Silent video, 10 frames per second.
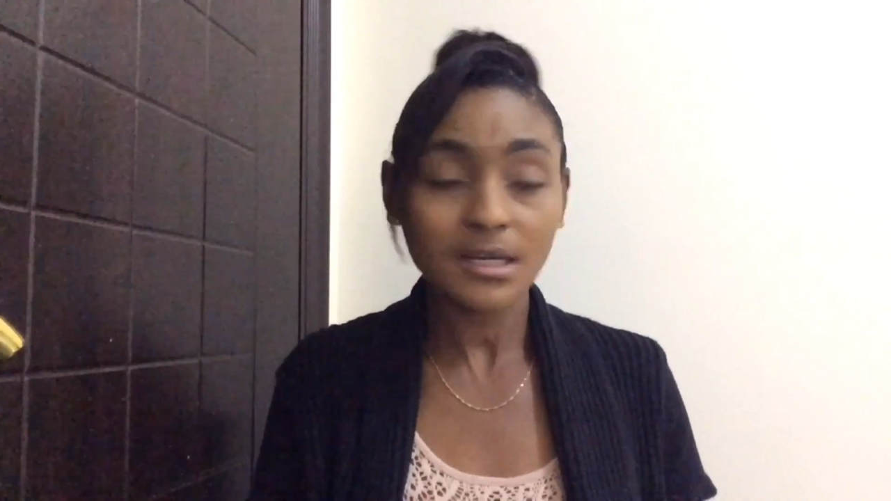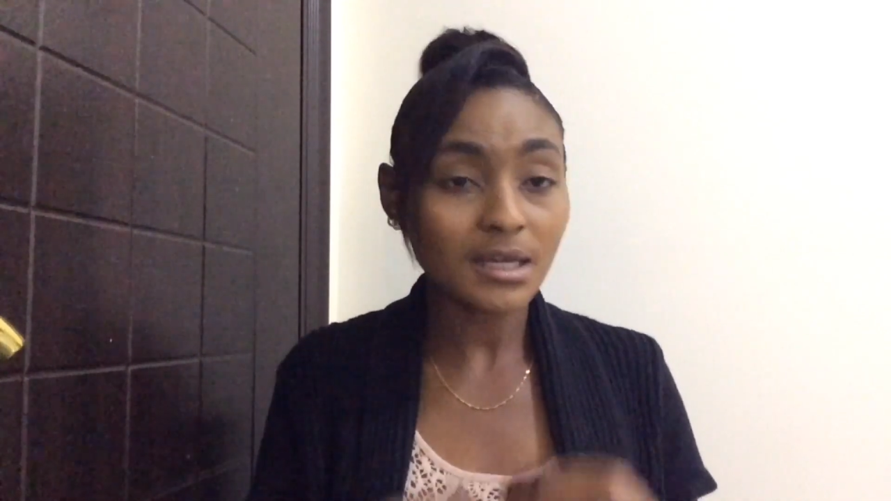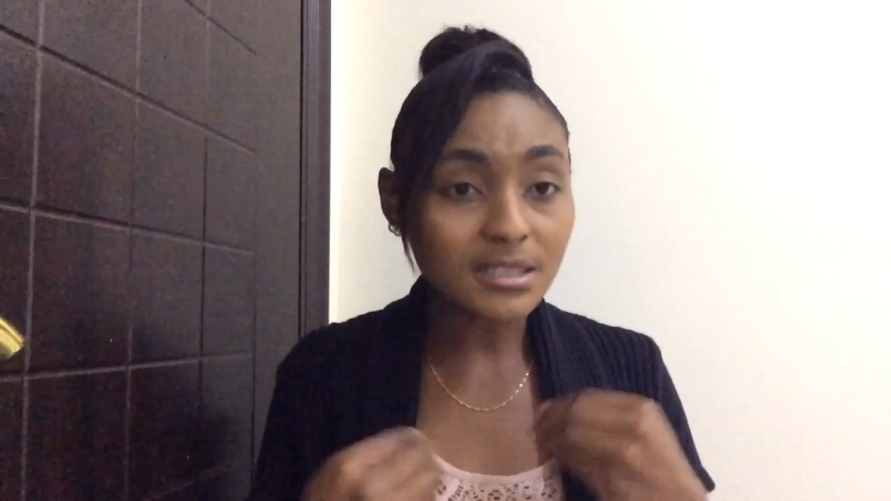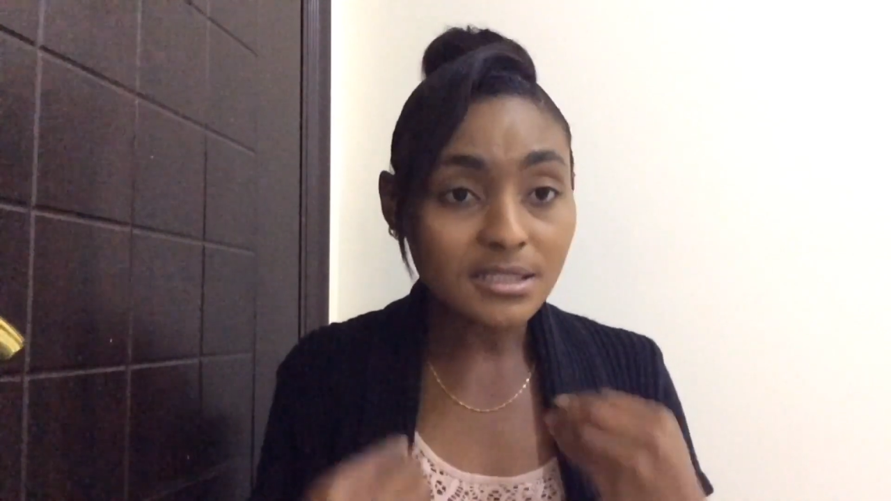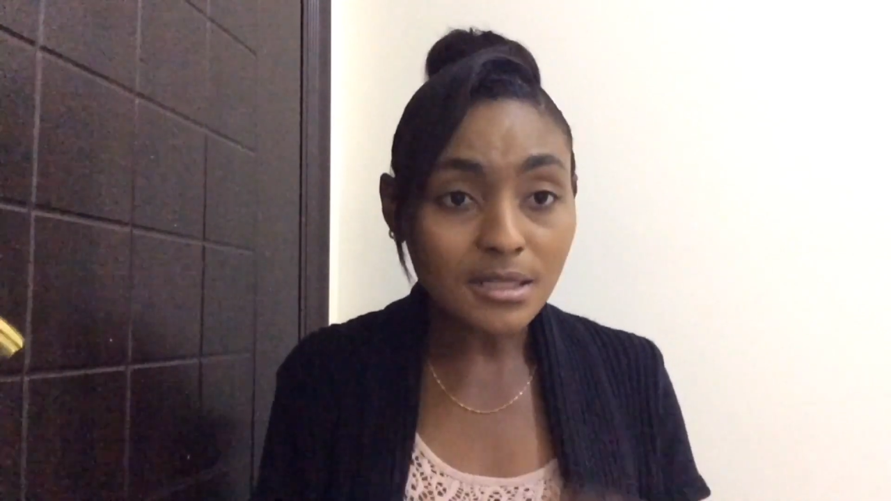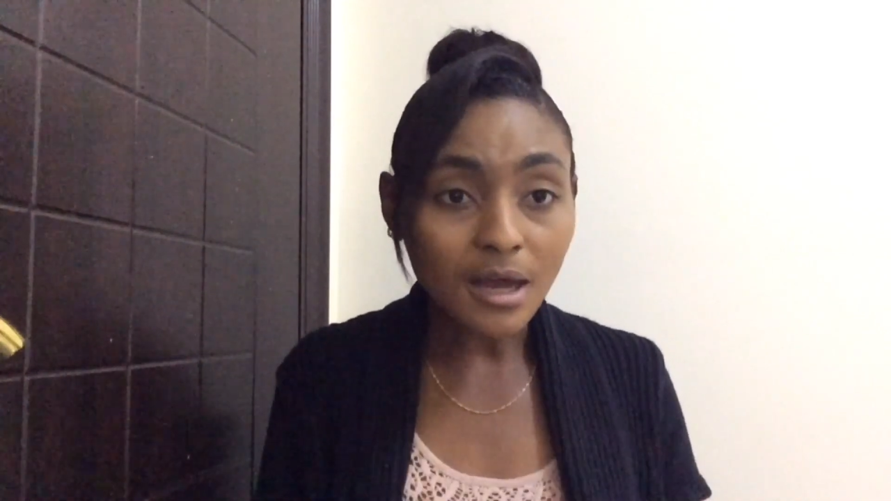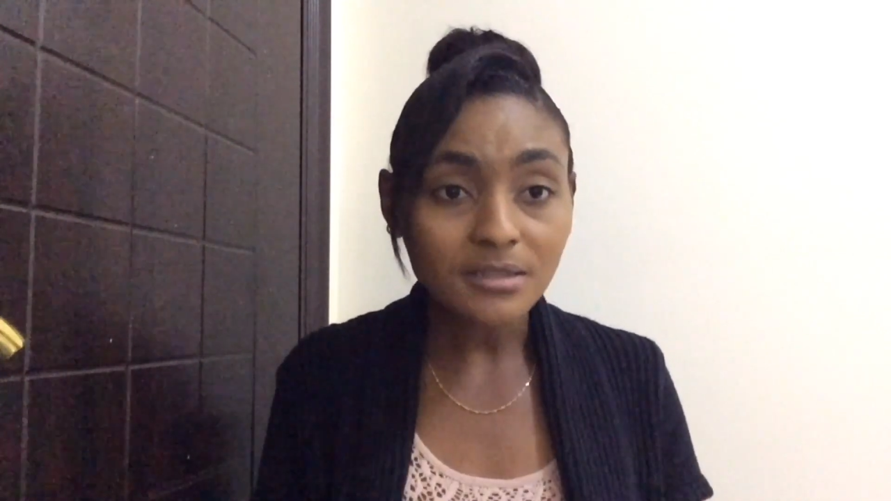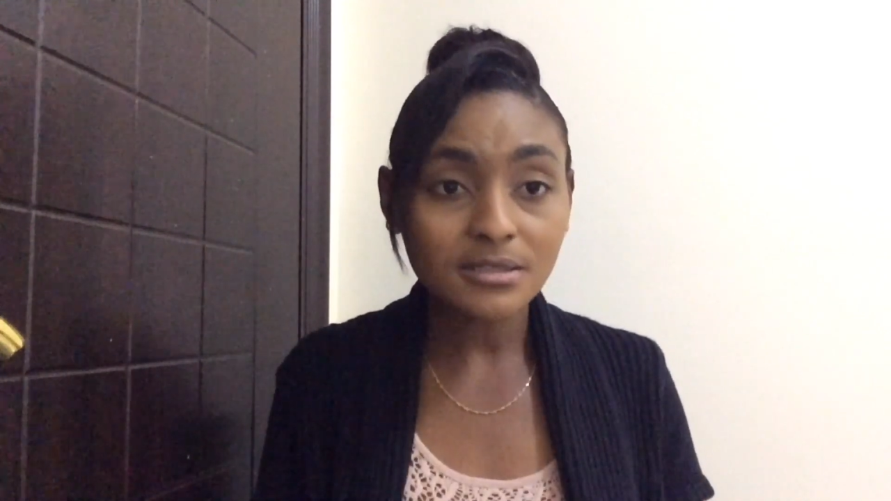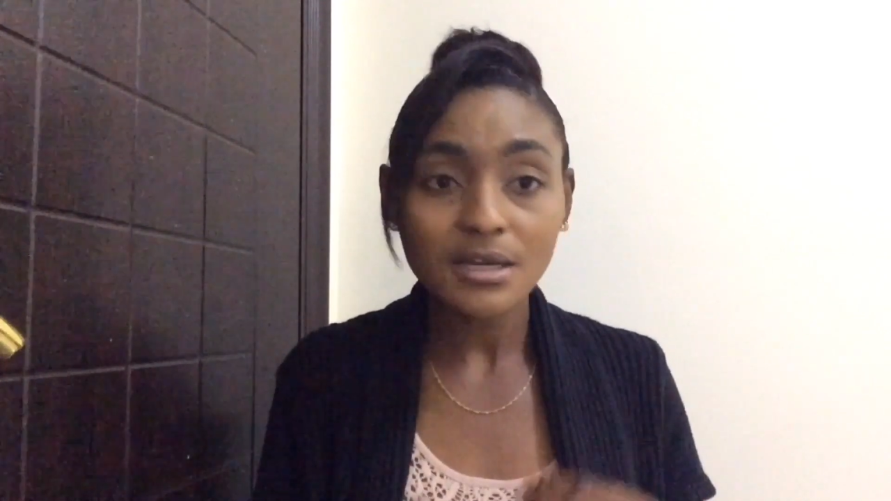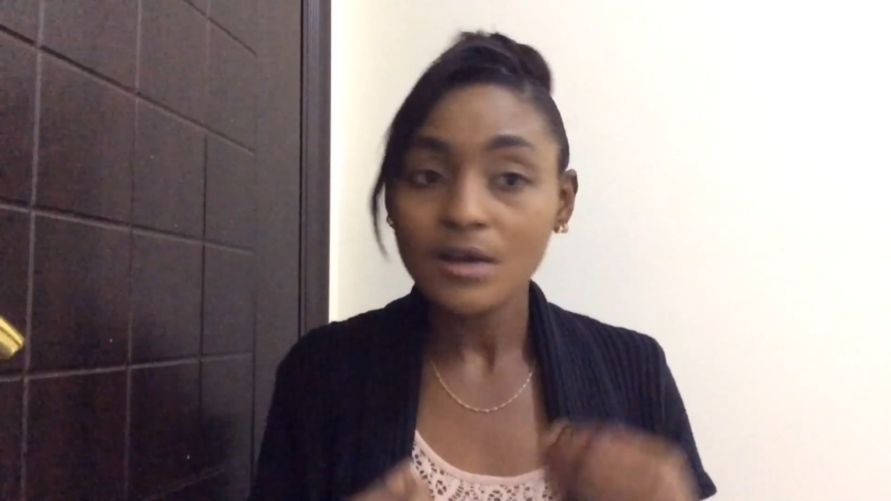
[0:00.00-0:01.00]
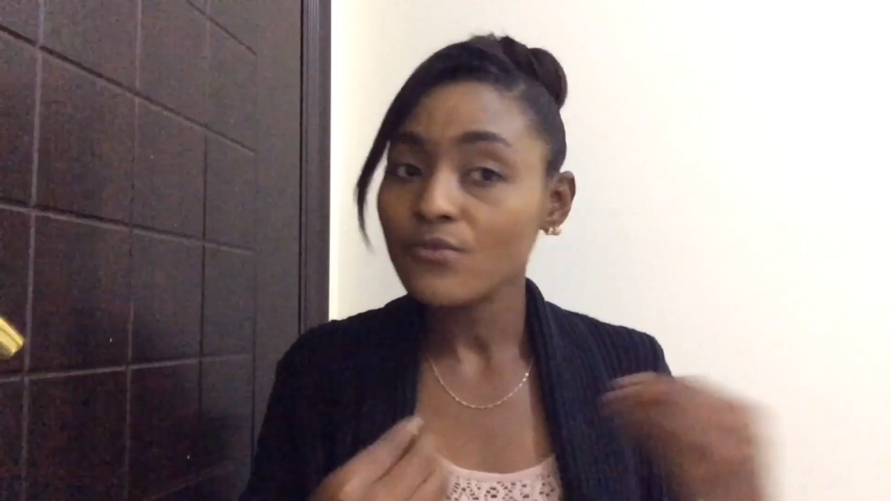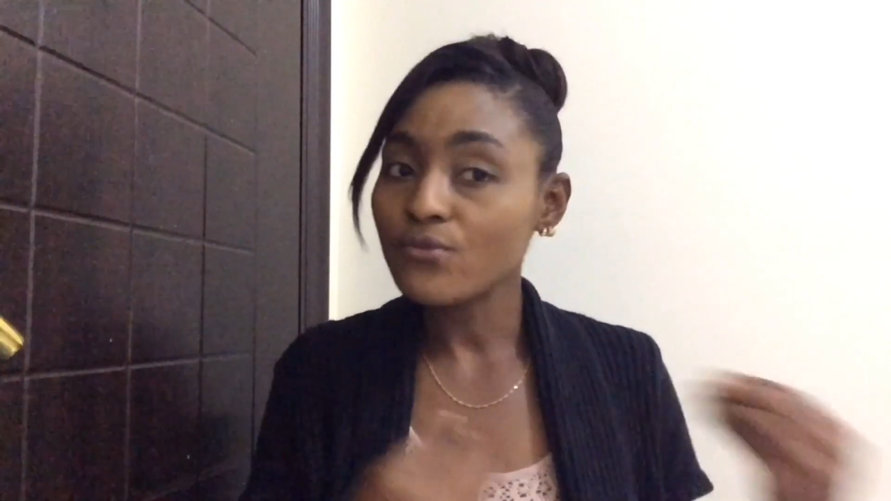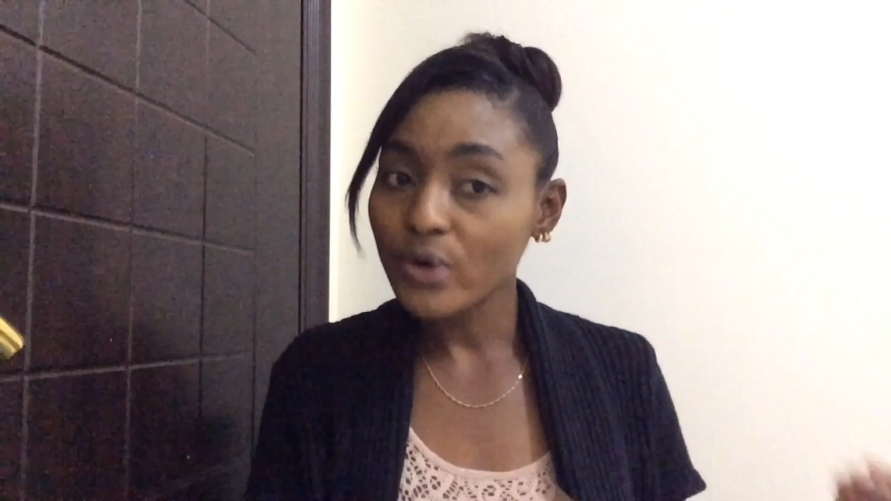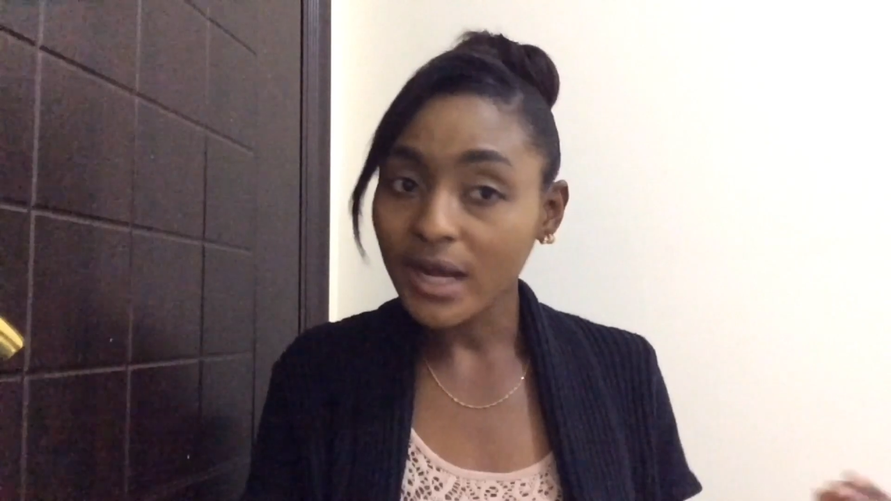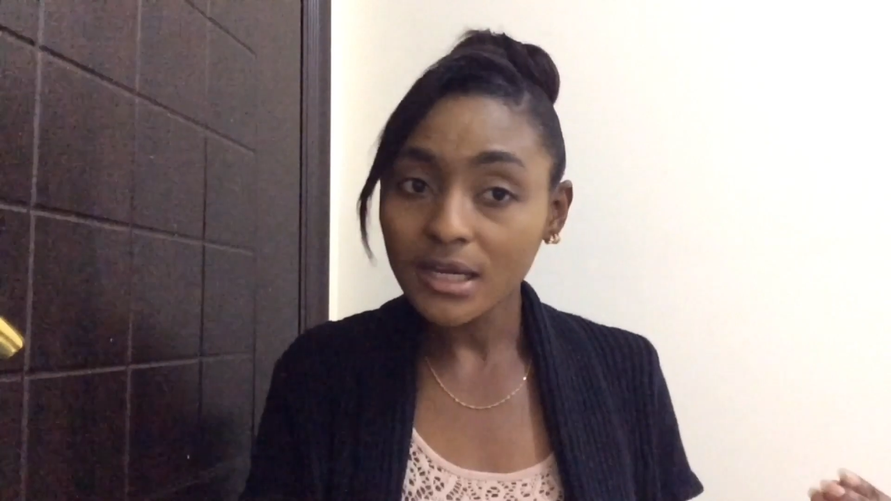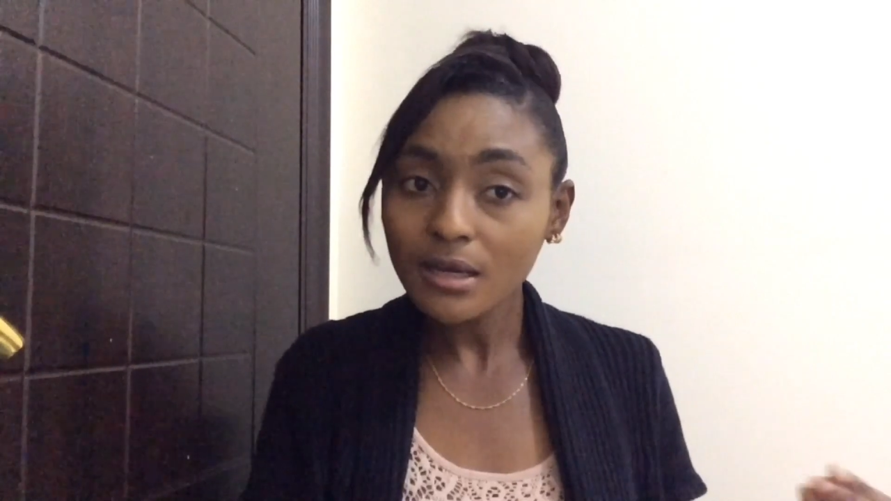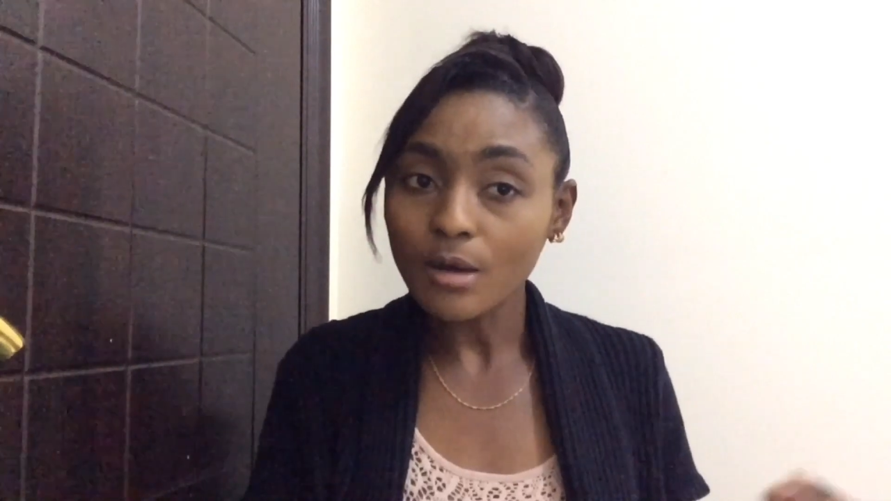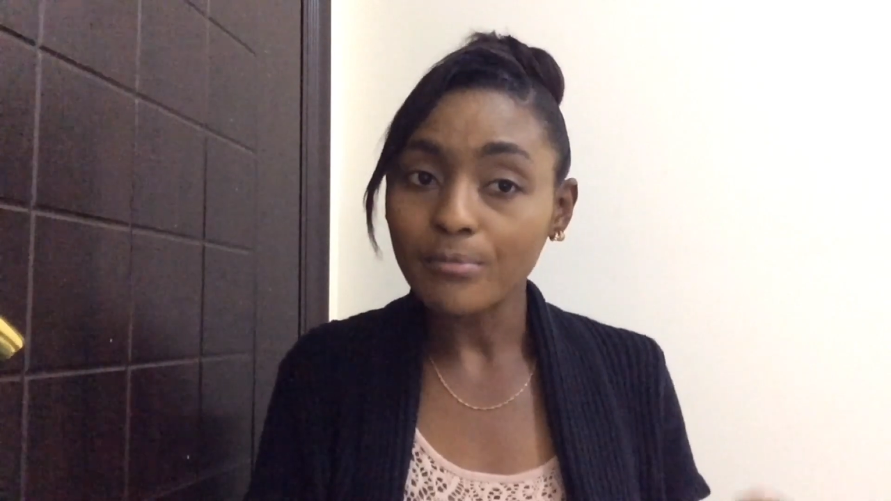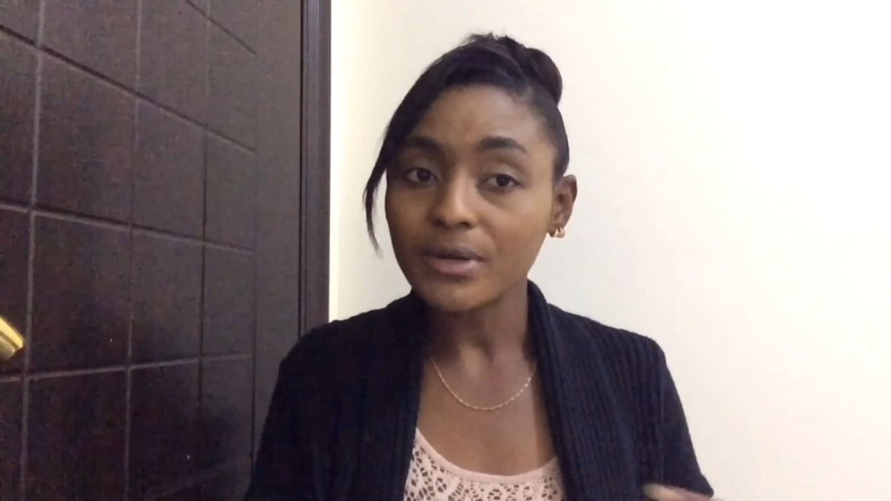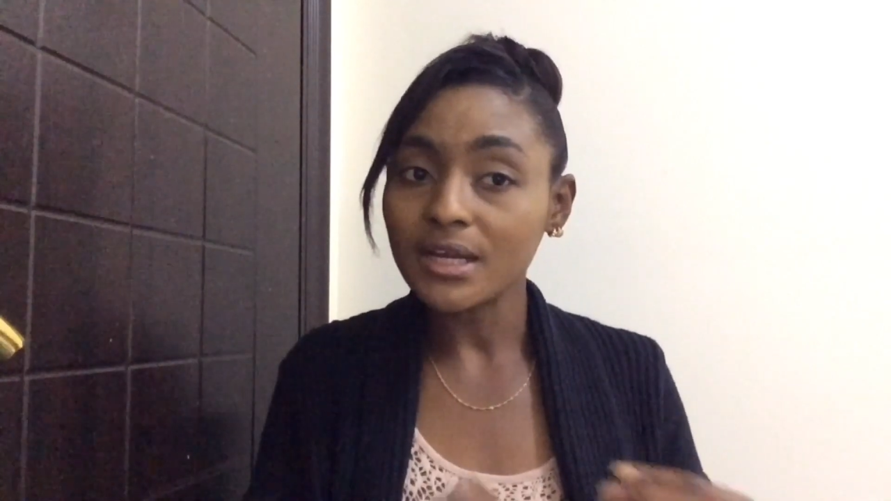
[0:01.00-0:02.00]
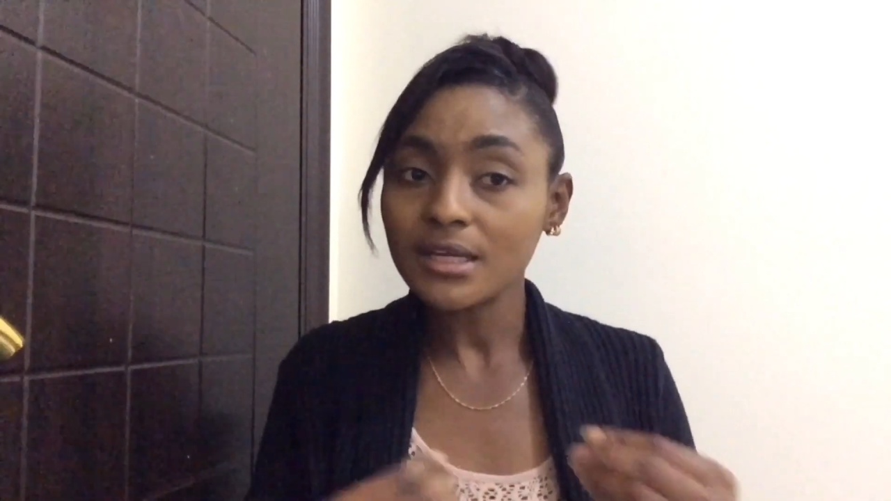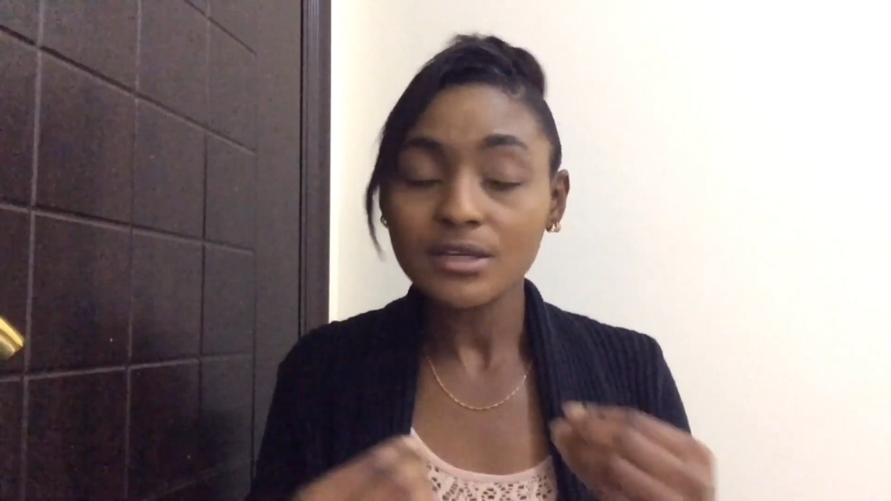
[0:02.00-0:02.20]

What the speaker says: It's not for any company,